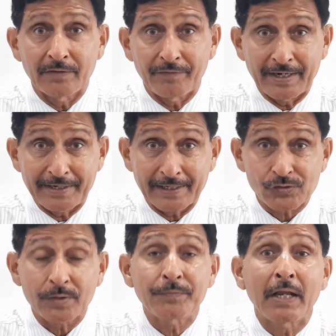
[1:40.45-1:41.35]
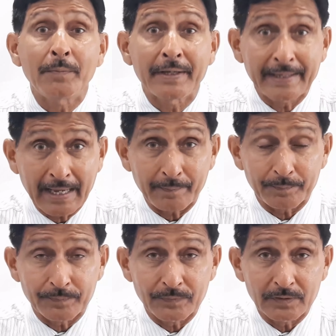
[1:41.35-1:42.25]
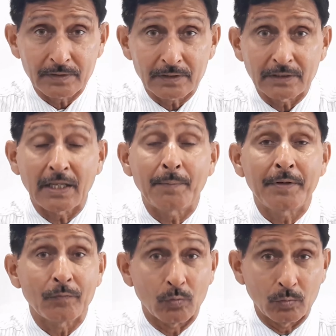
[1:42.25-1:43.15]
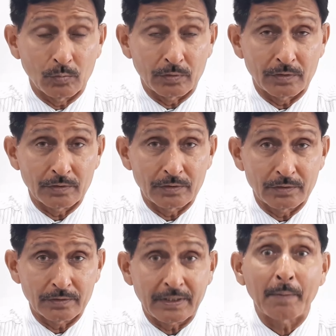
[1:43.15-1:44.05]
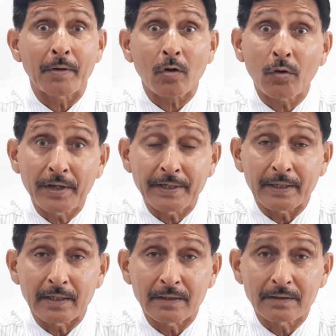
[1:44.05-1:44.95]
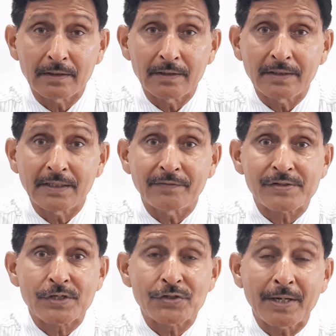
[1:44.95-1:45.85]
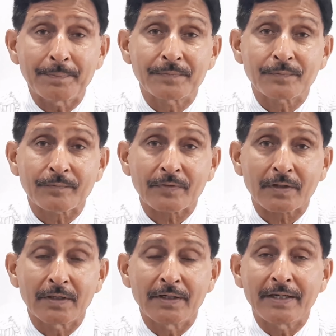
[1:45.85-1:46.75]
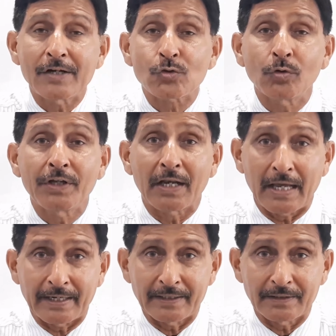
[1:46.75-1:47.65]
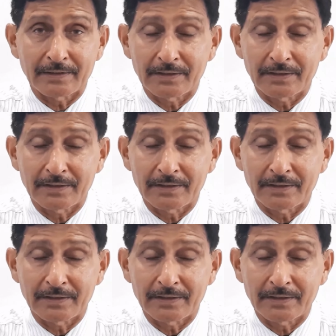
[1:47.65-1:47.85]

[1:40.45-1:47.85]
When I take a strip, there will be a gap, there will be a wound, there will be a raw area. We stitch it up. It's only a line.